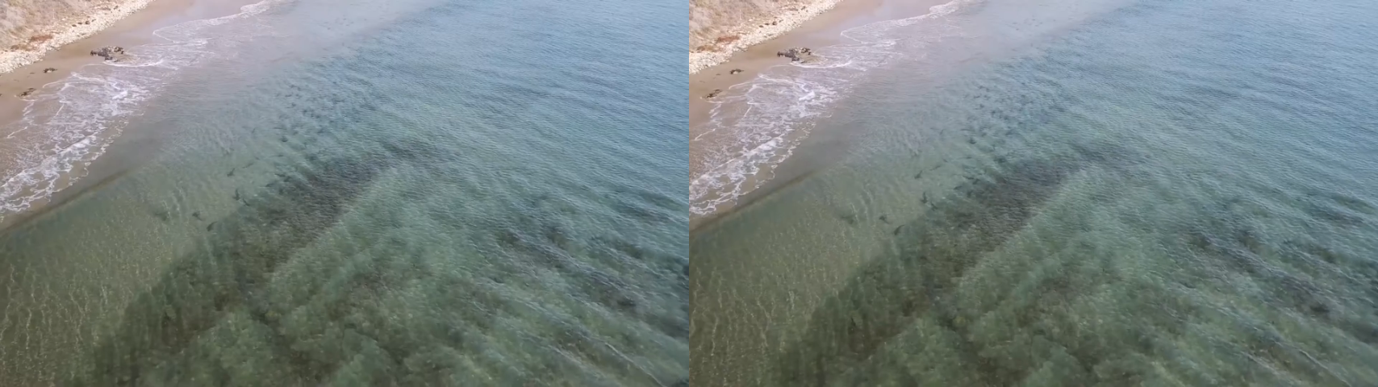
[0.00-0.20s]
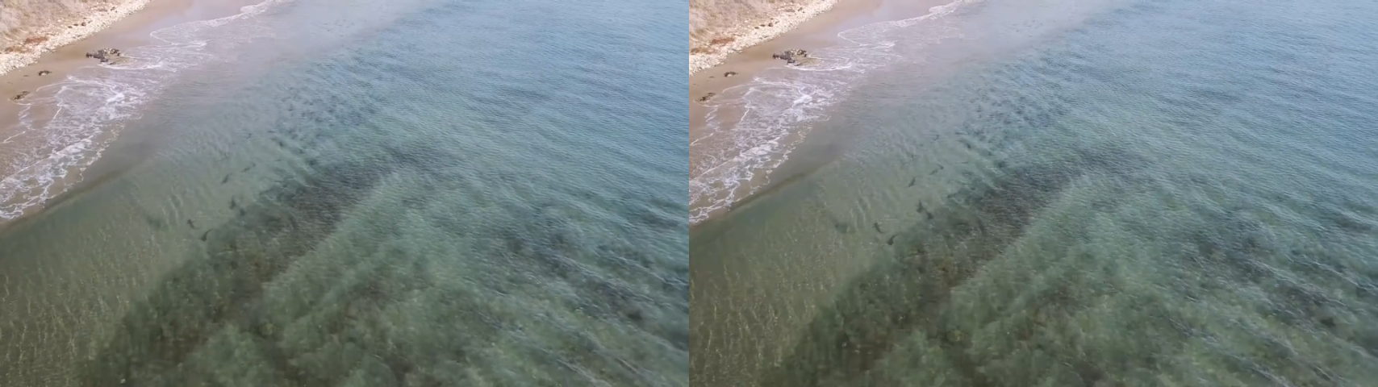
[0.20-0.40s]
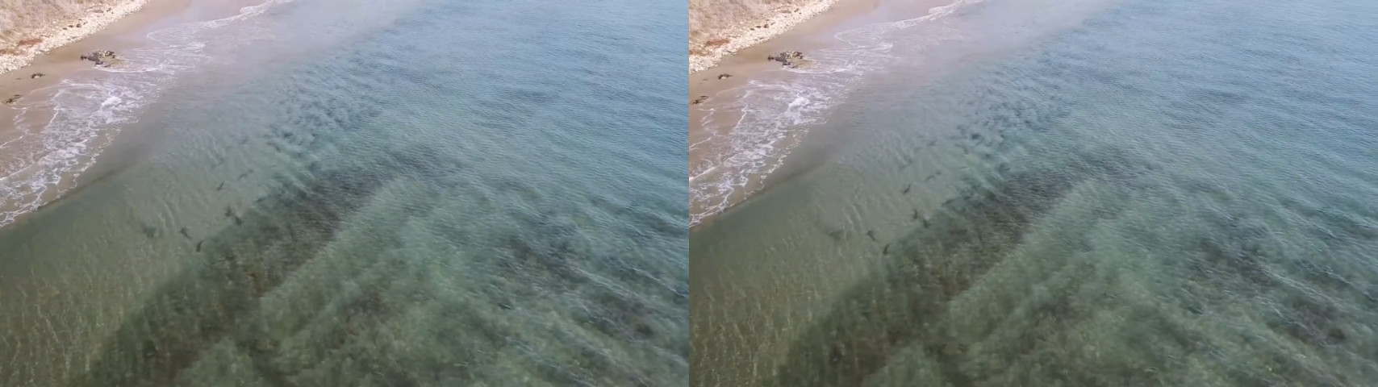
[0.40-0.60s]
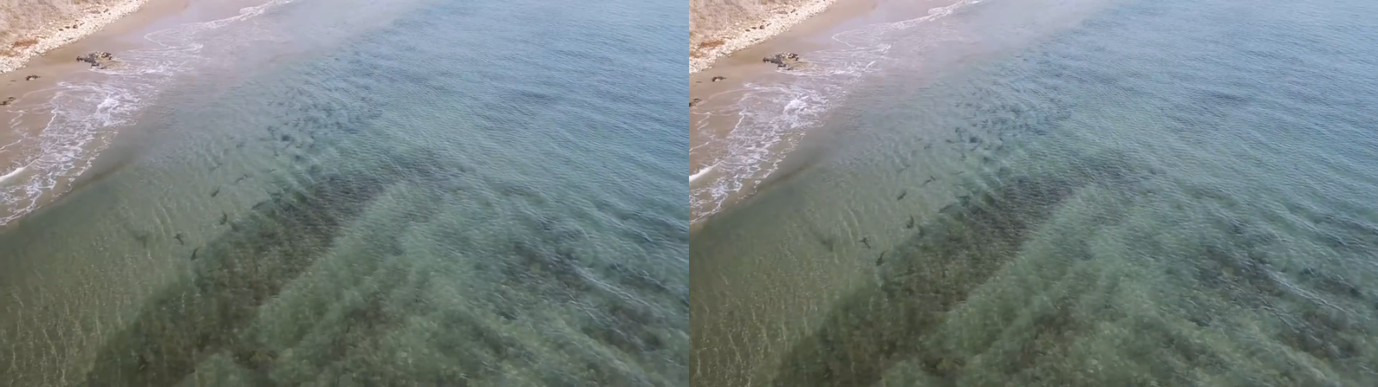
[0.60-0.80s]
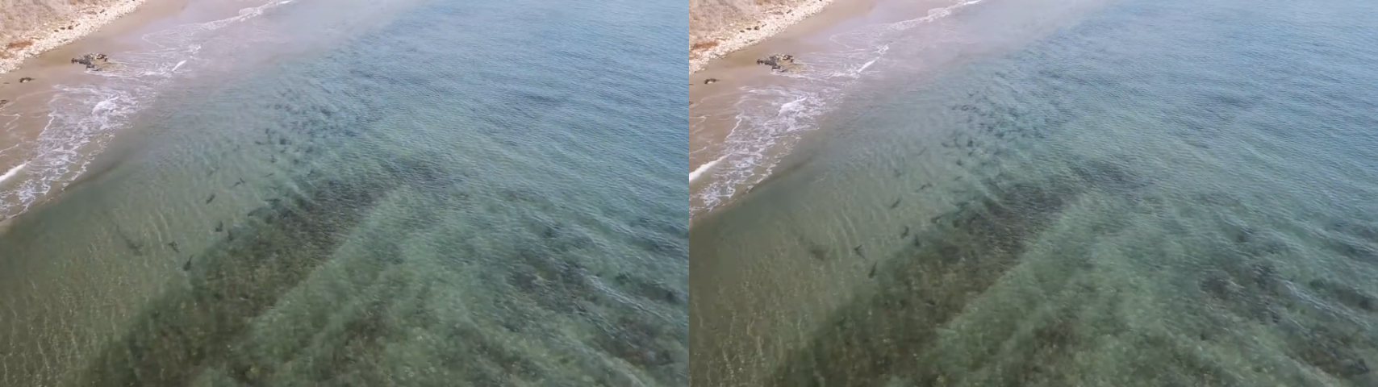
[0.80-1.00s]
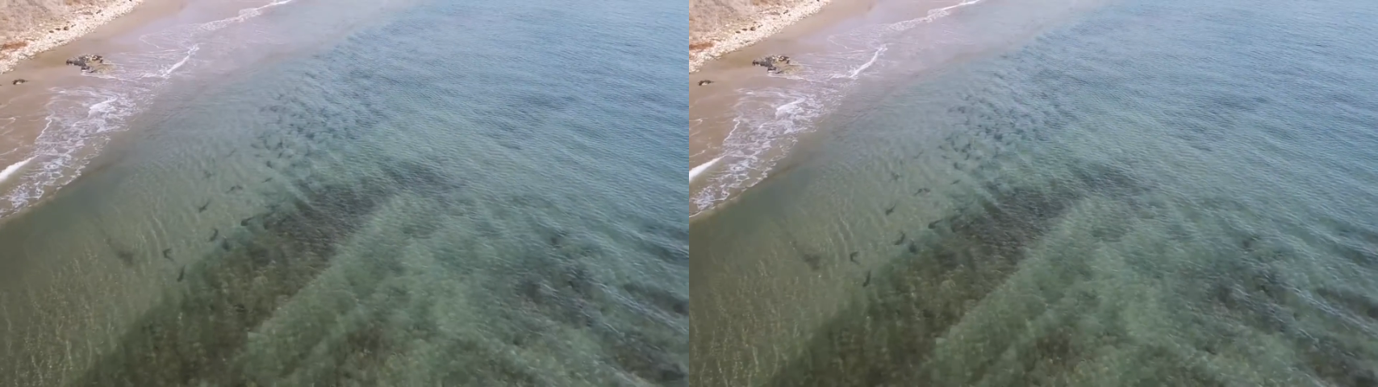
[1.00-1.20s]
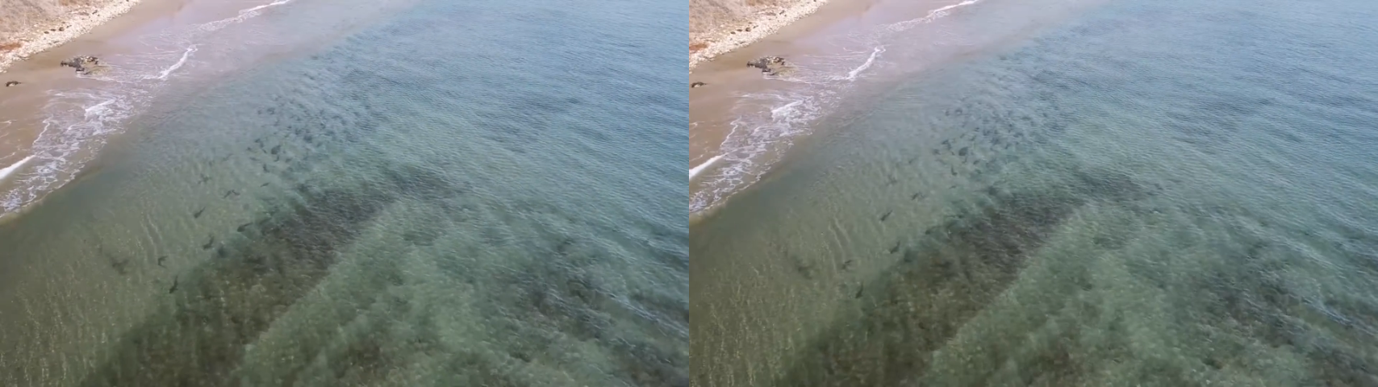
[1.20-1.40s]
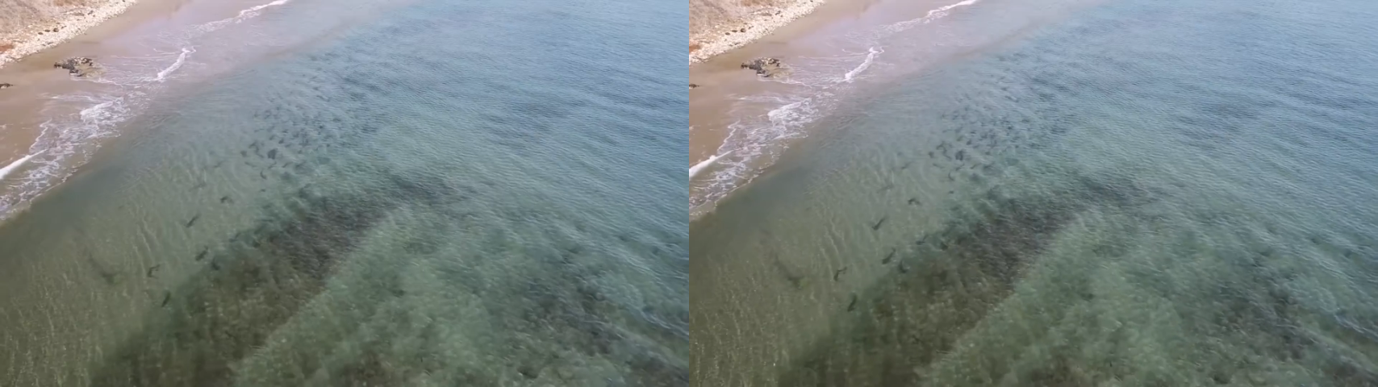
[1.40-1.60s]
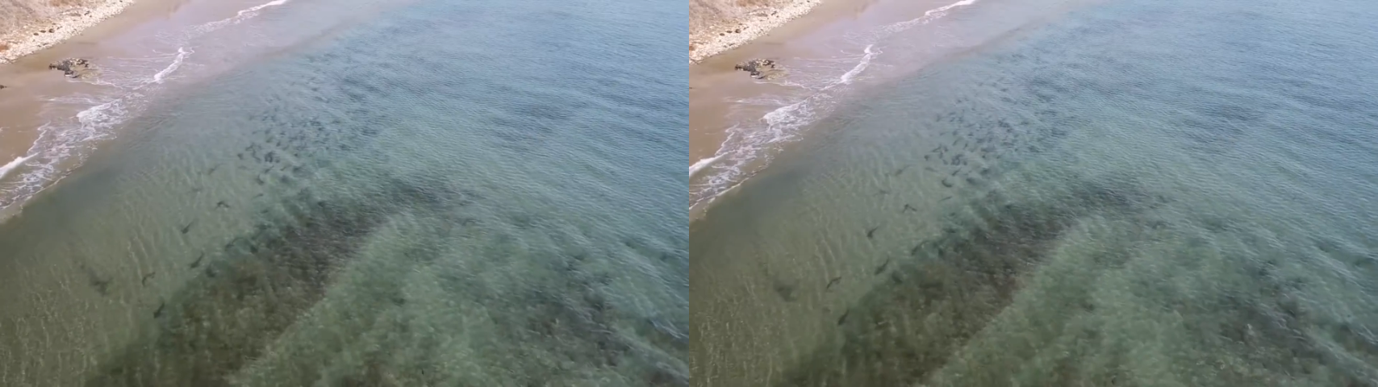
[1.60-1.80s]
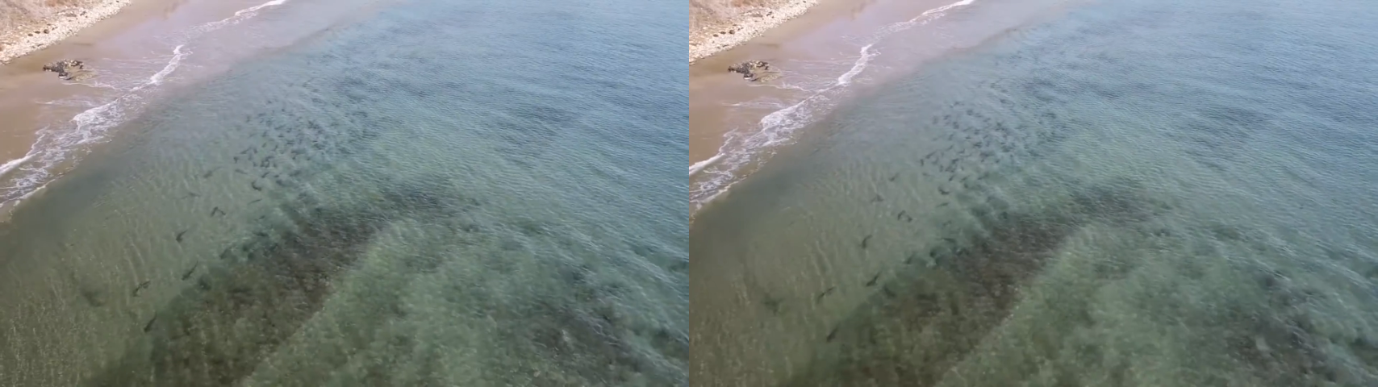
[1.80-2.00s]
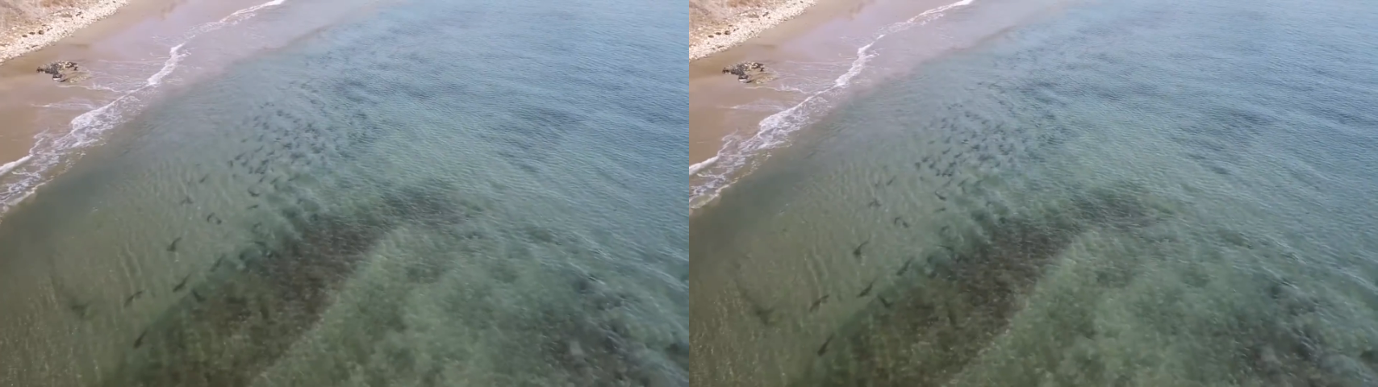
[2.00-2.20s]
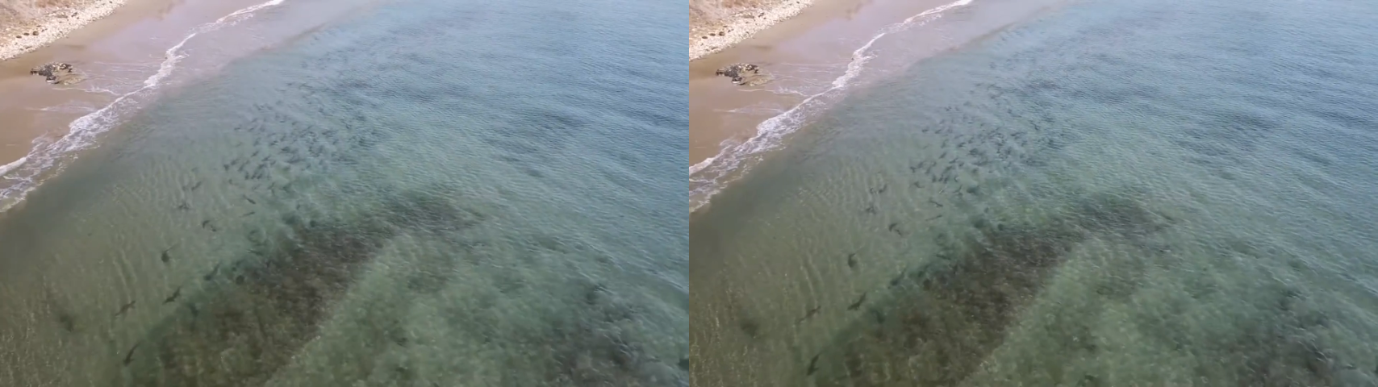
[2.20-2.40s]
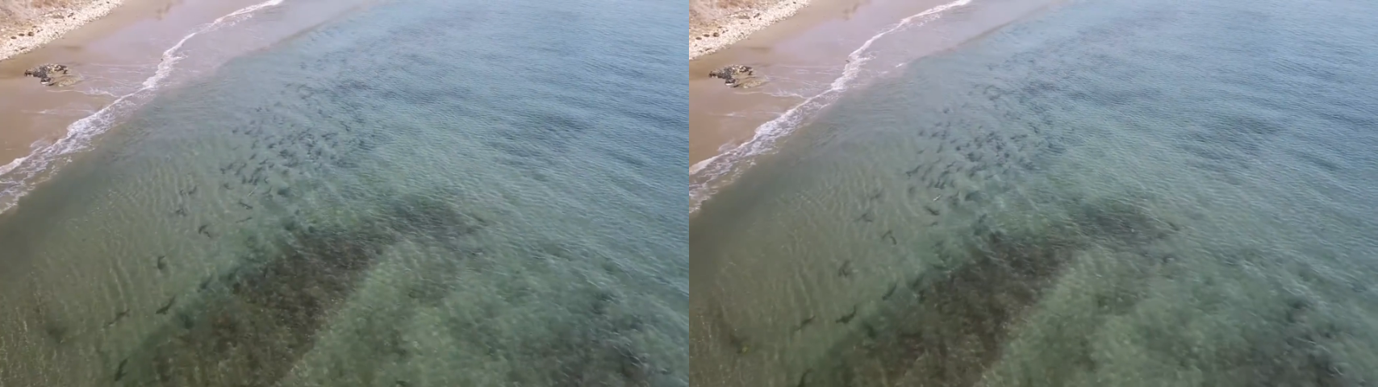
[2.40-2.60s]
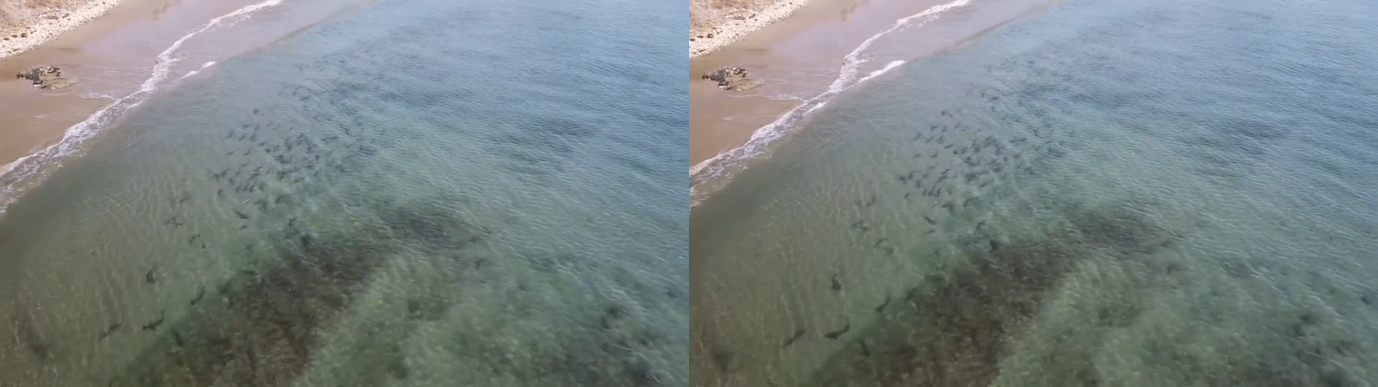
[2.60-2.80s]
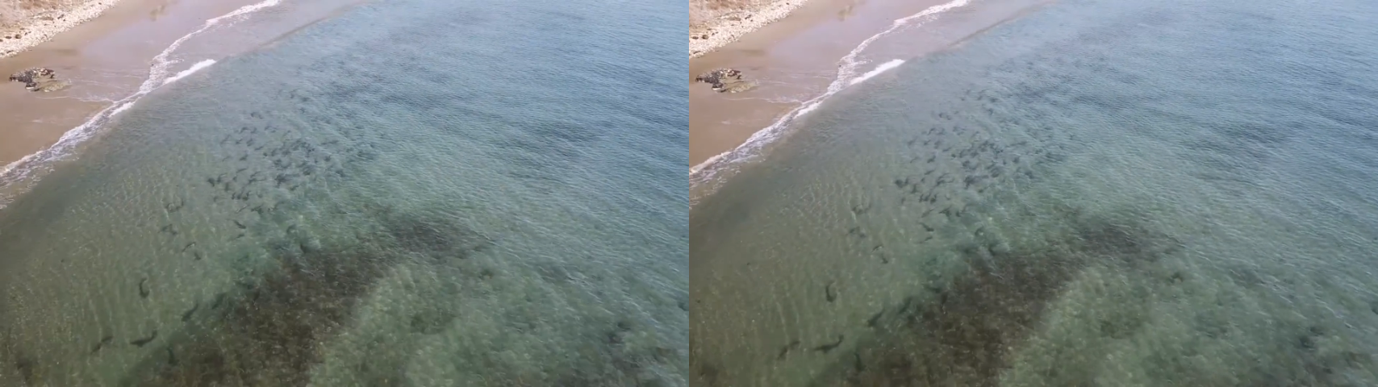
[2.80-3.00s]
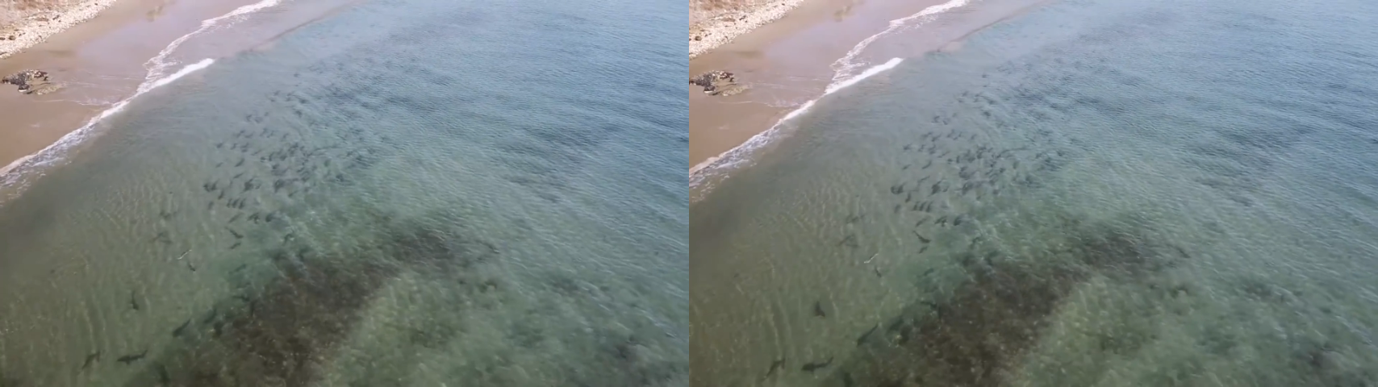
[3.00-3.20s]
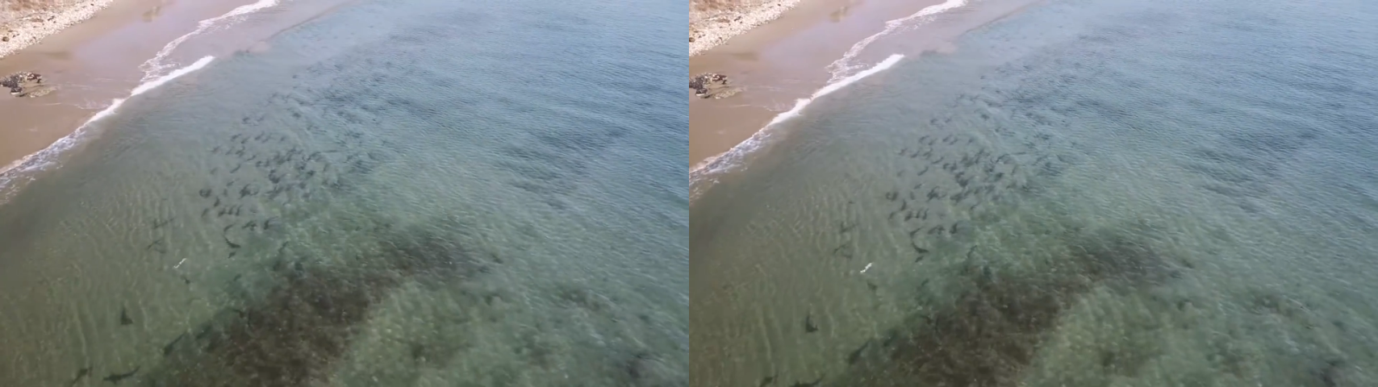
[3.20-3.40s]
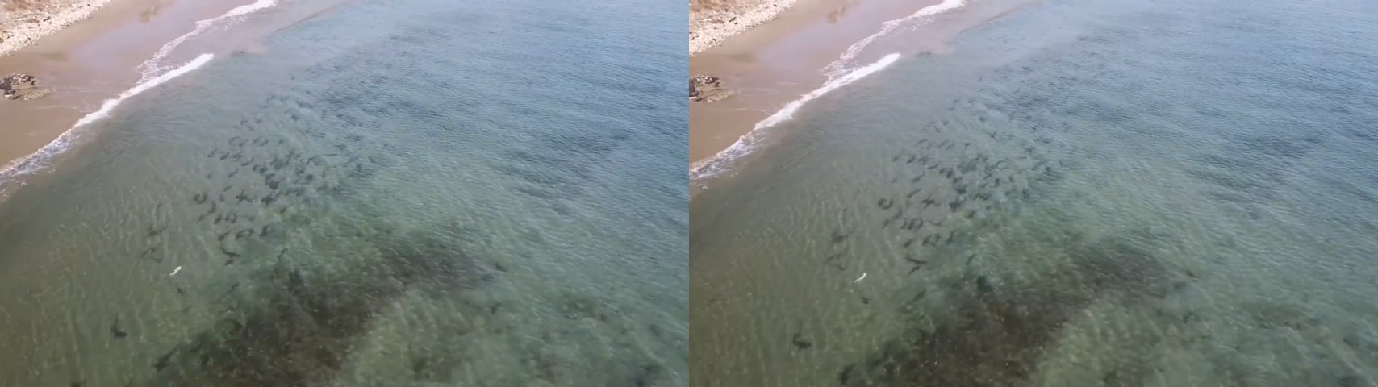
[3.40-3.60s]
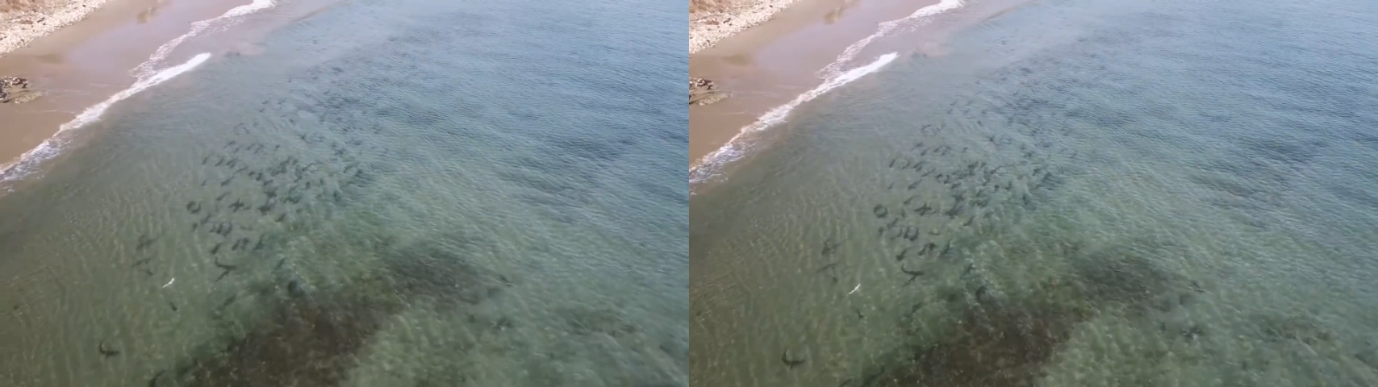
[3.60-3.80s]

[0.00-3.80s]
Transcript: No face is visible, so there are no lips to read.